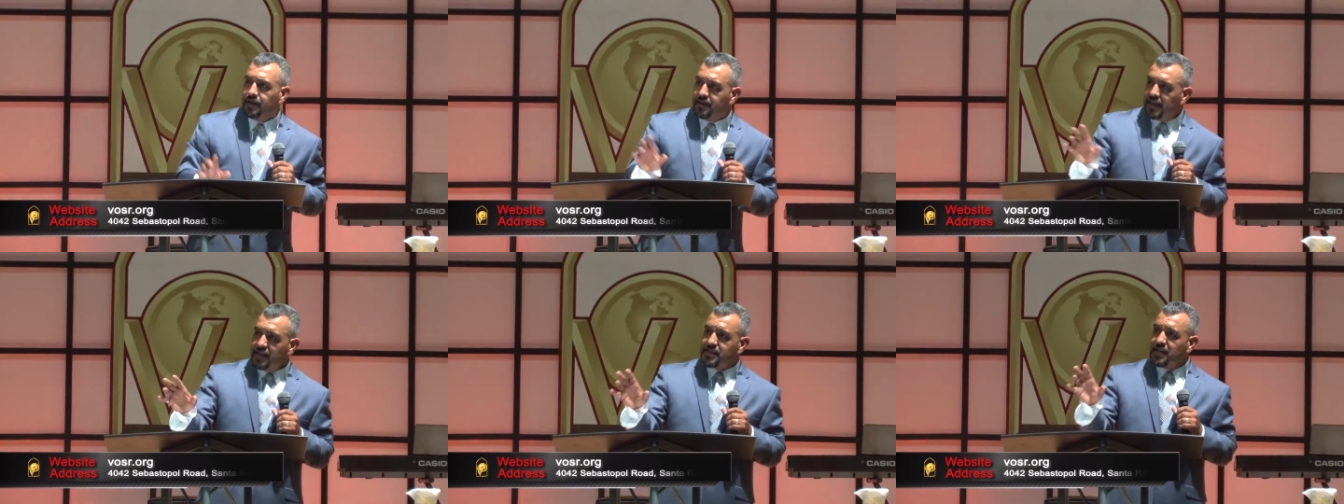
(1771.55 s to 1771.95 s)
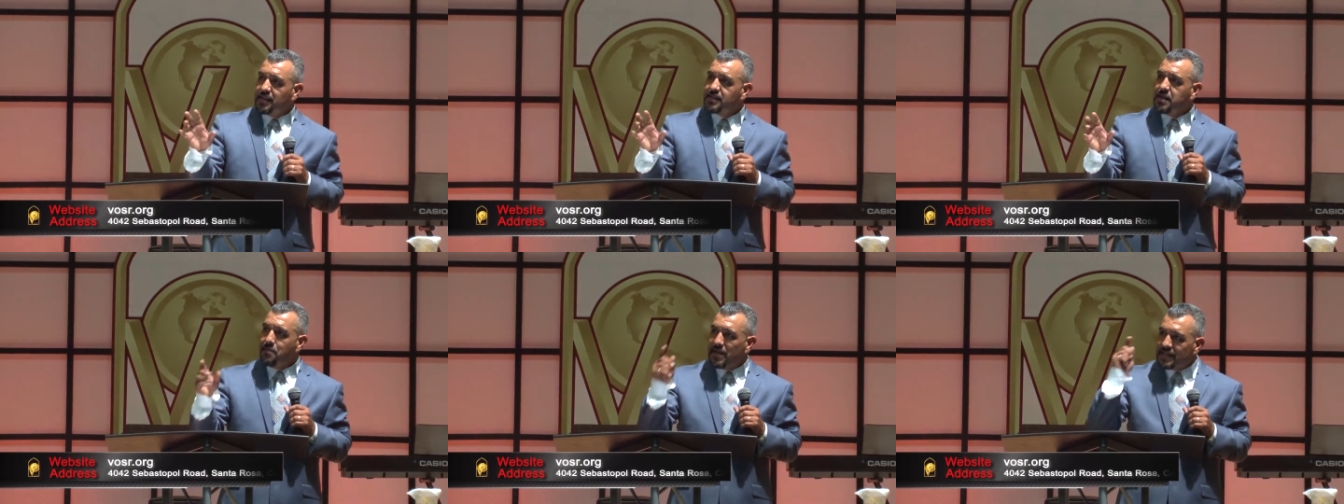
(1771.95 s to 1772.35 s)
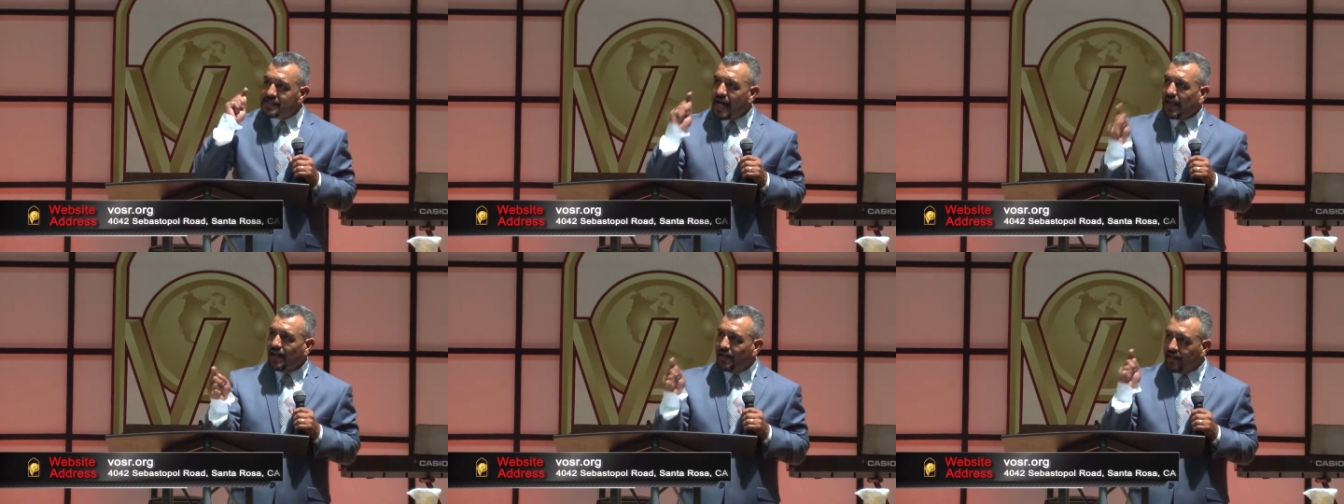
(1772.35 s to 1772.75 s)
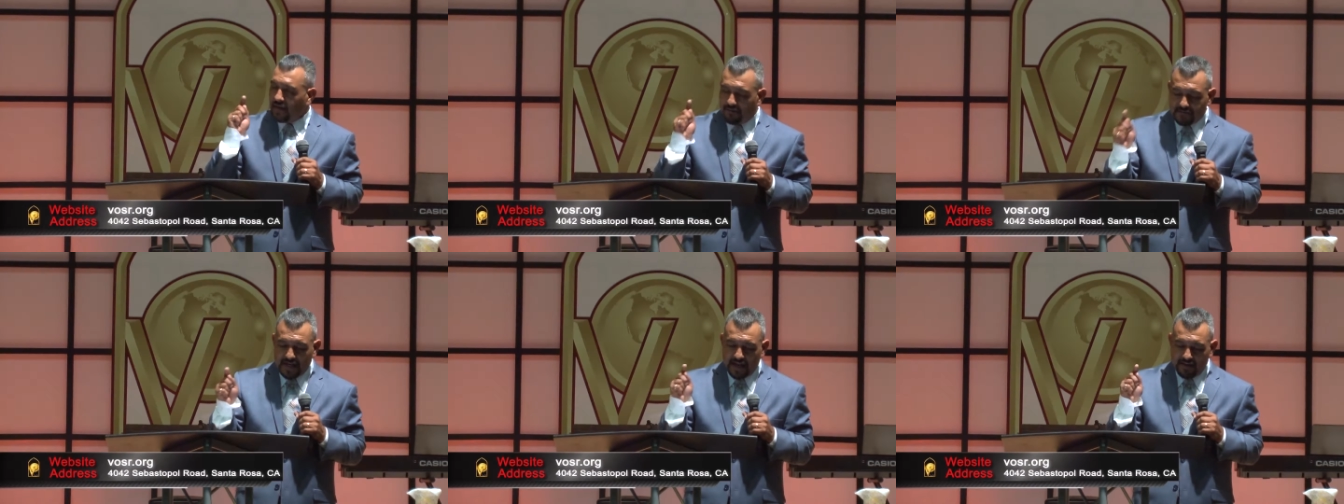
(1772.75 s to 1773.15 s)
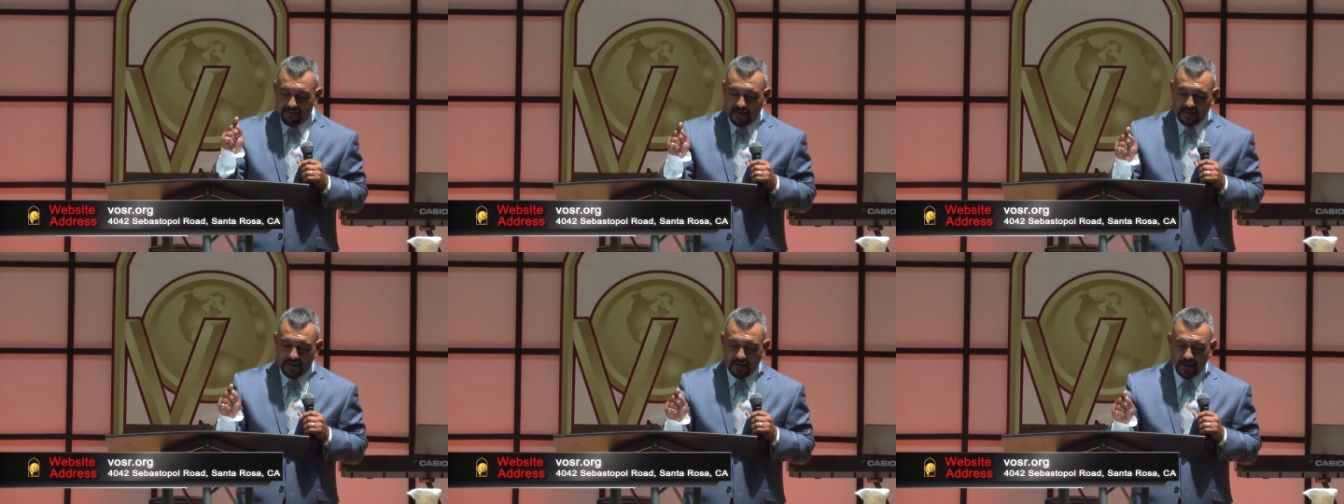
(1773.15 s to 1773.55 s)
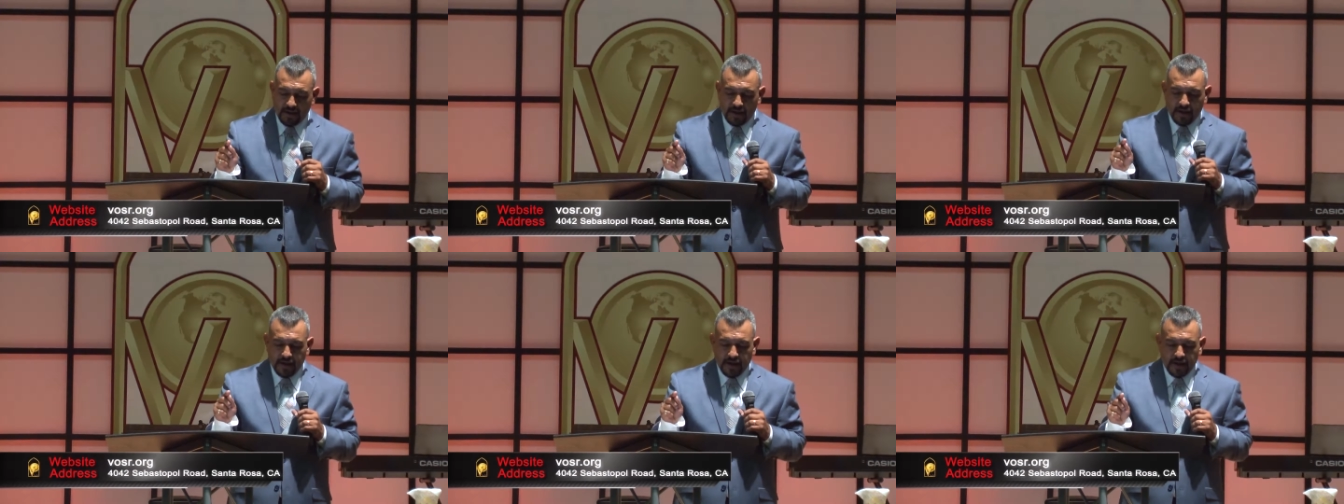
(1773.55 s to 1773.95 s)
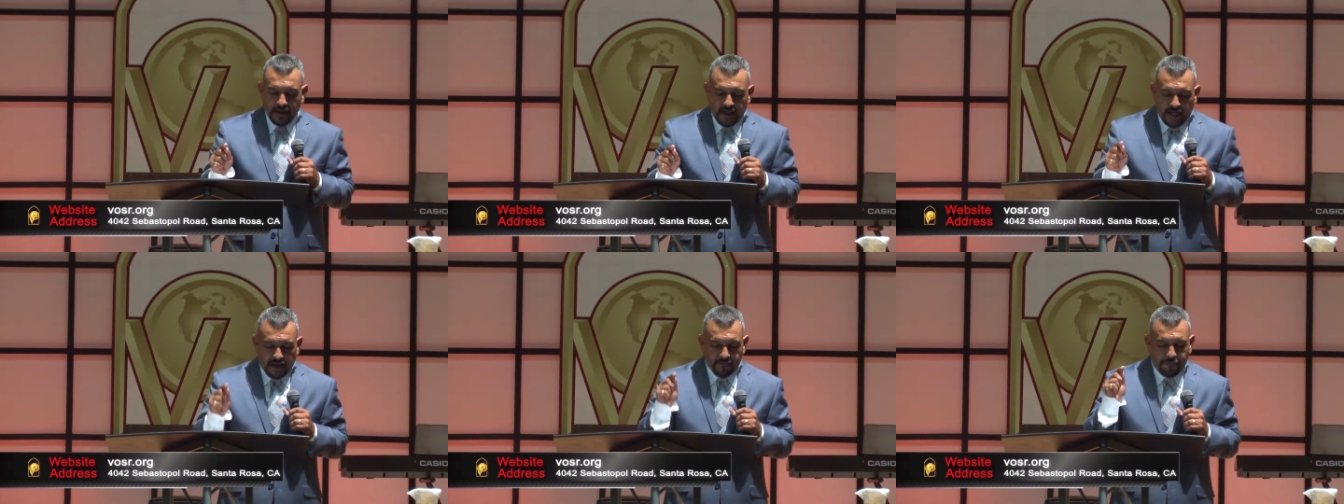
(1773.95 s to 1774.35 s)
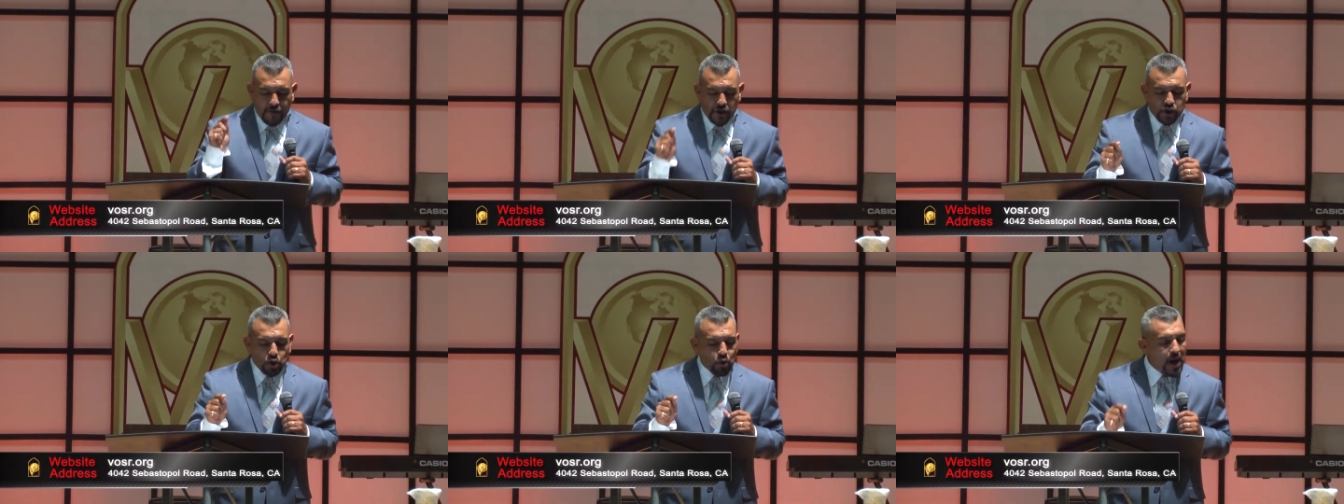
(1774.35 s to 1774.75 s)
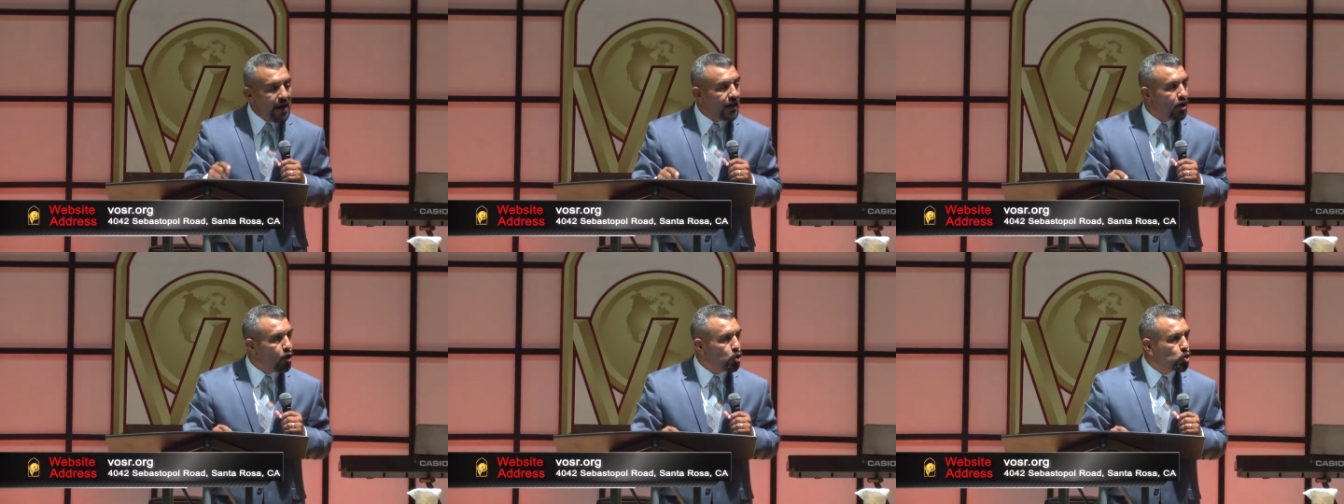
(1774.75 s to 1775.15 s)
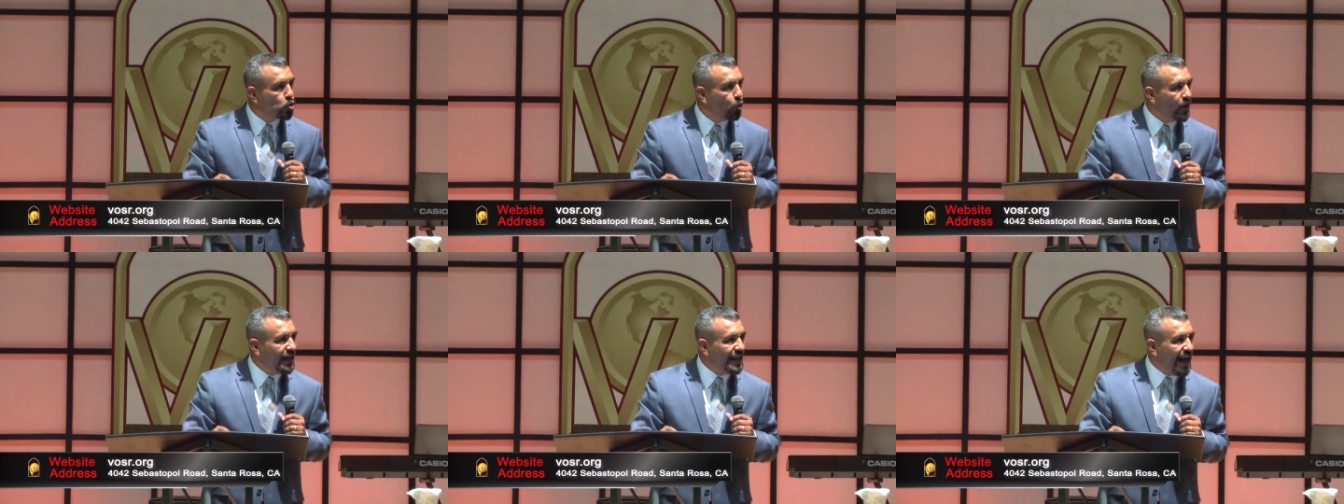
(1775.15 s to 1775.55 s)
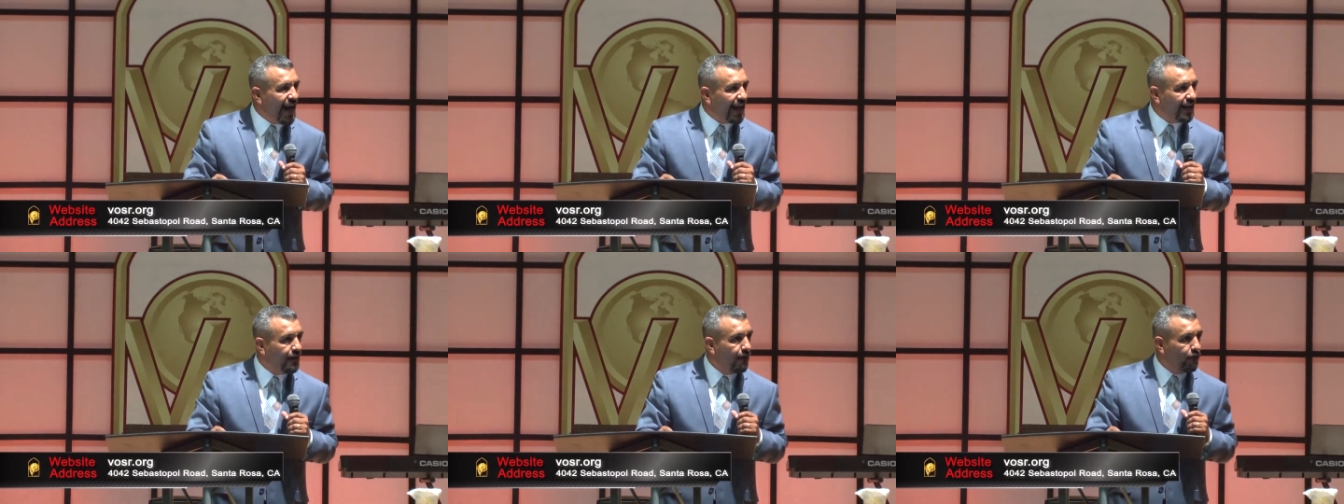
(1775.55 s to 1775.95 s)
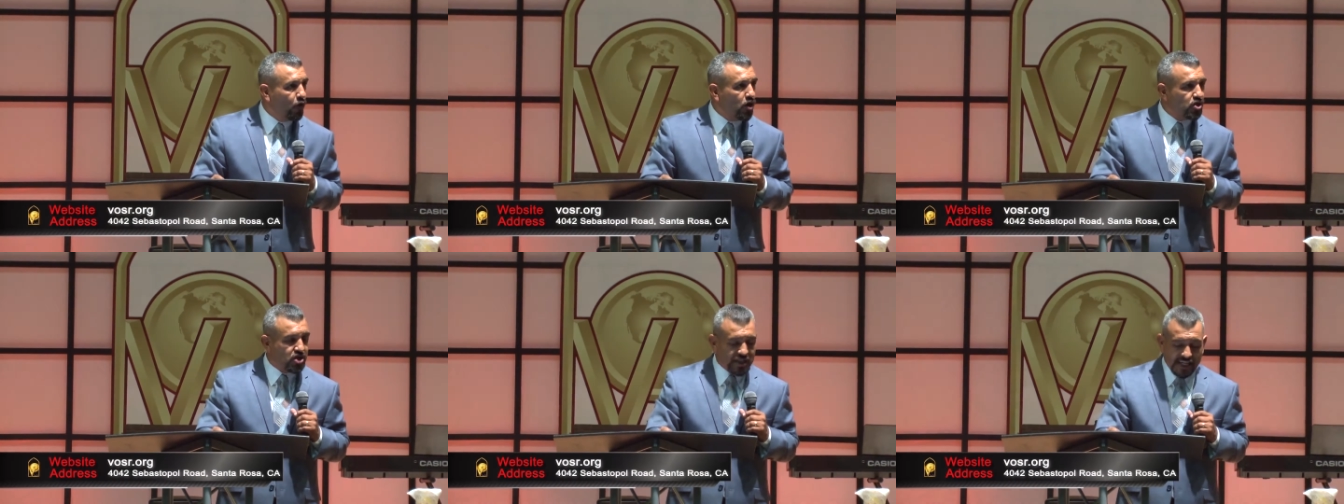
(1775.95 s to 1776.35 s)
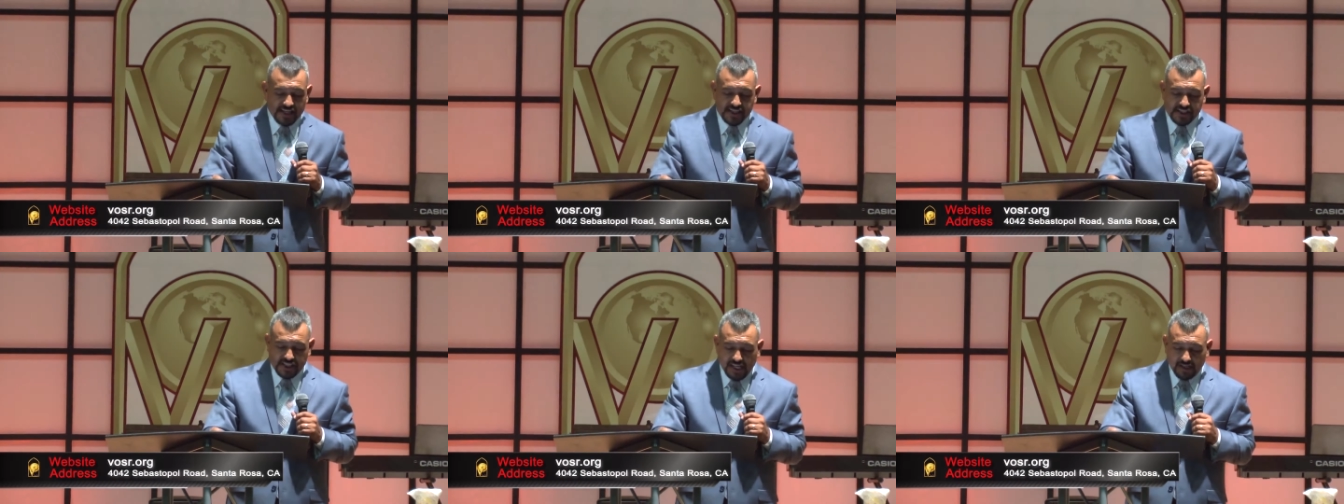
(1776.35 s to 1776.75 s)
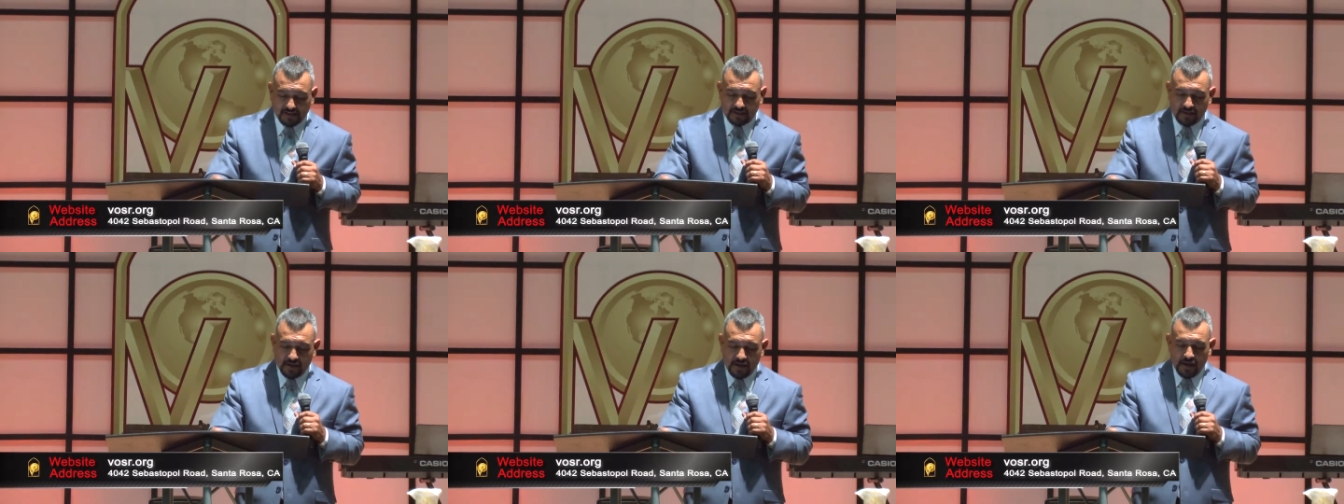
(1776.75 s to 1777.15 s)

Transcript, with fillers: This is the mentality of David in First Chronicles 29, verse 16.